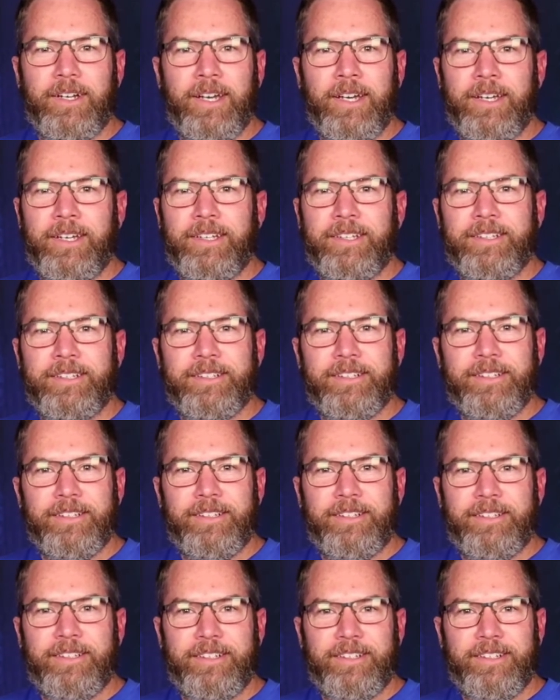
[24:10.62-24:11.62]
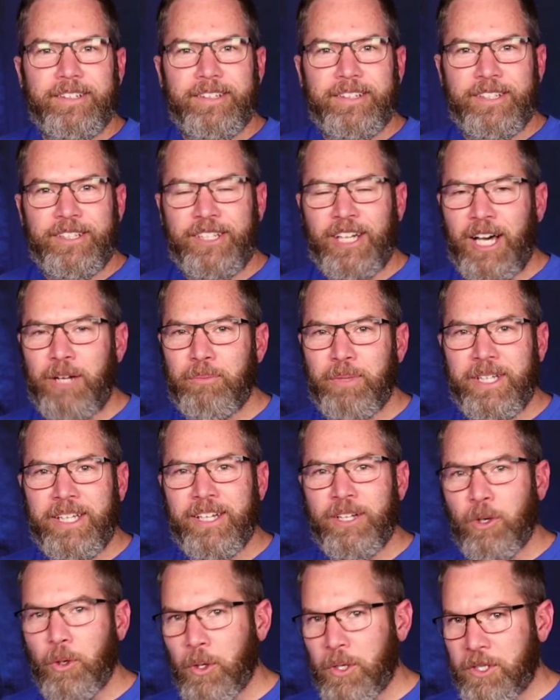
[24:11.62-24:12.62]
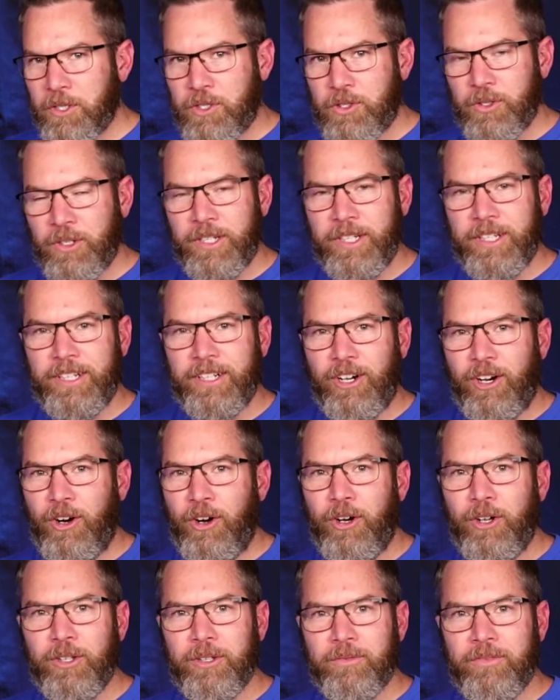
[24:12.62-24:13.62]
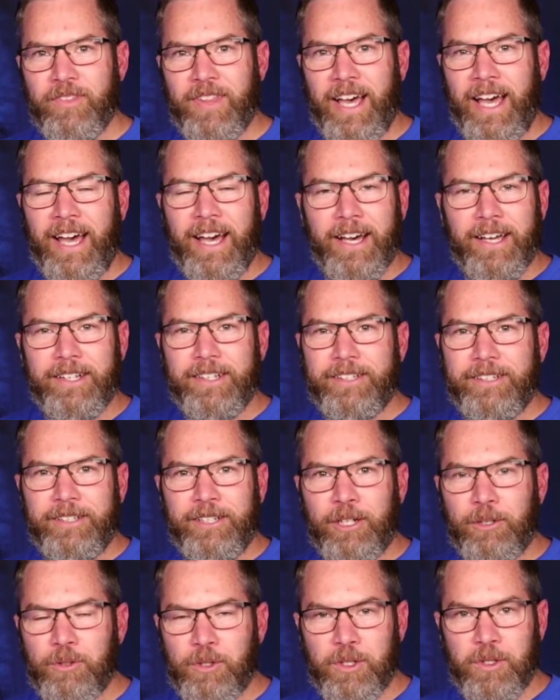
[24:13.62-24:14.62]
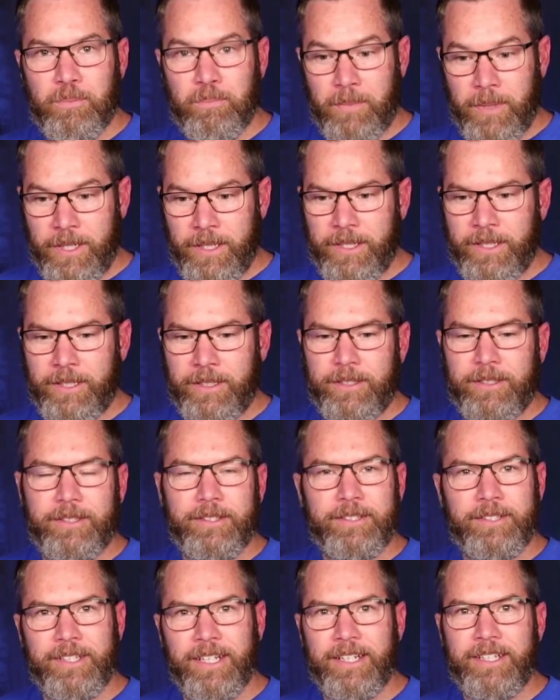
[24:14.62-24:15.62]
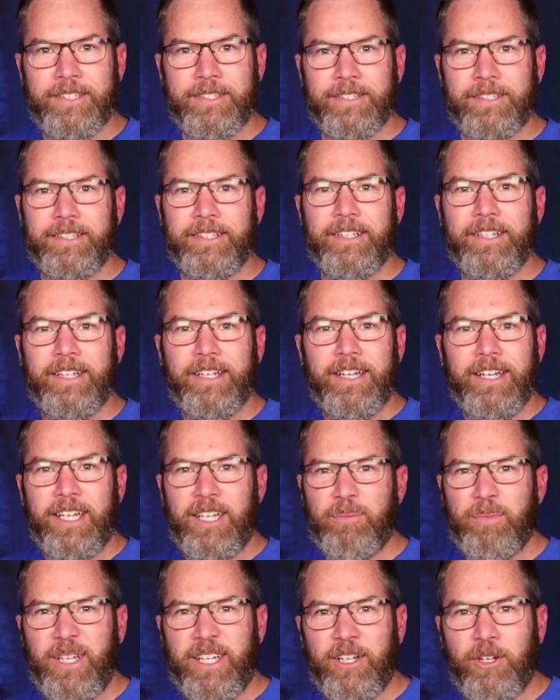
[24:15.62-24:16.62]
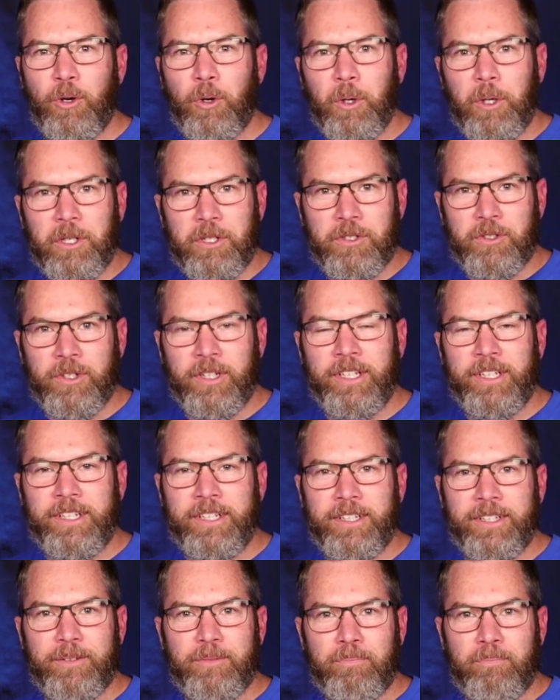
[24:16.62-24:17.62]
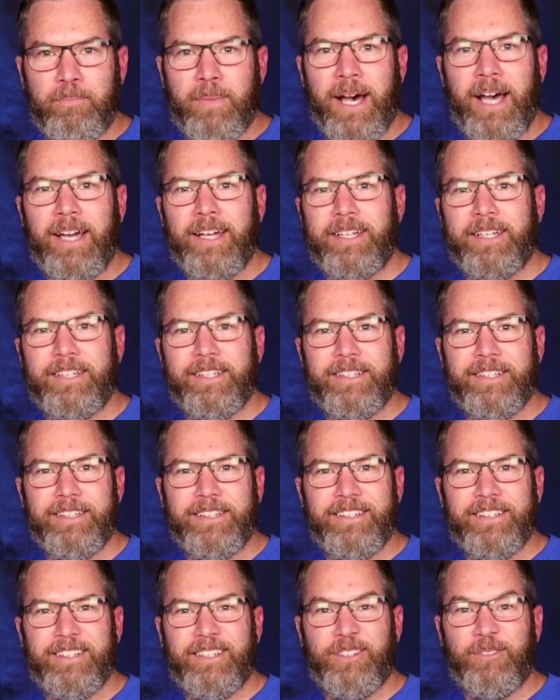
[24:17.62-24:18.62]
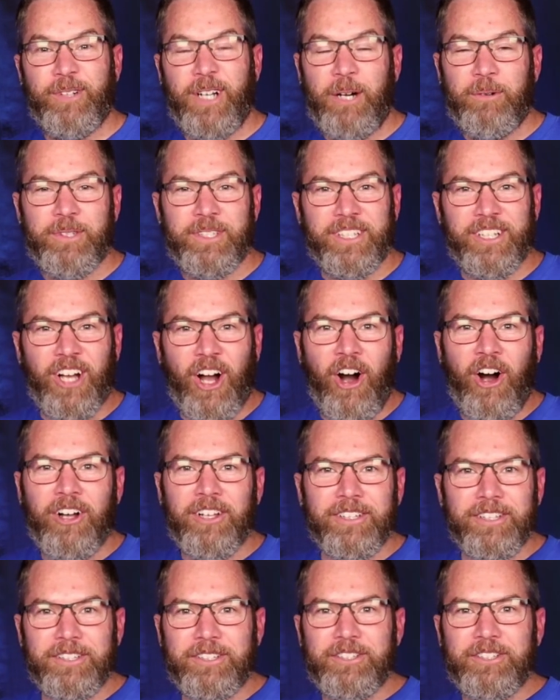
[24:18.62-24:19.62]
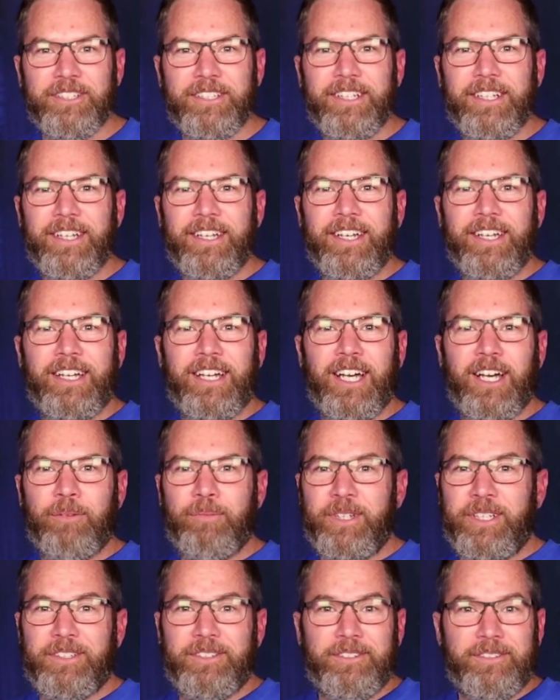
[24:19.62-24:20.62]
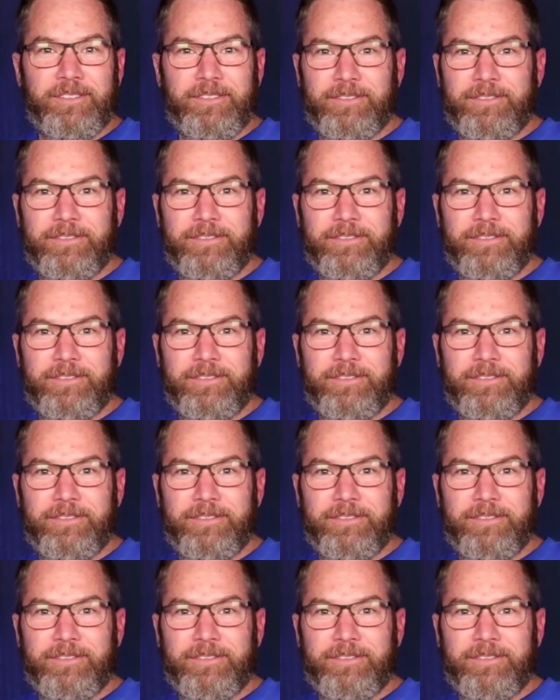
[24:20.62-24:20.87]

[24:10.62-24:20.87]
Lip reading: and God began orchestrating all of that, you know, just meeting Stacy, he began orchestrating it back when I was in college. I mean,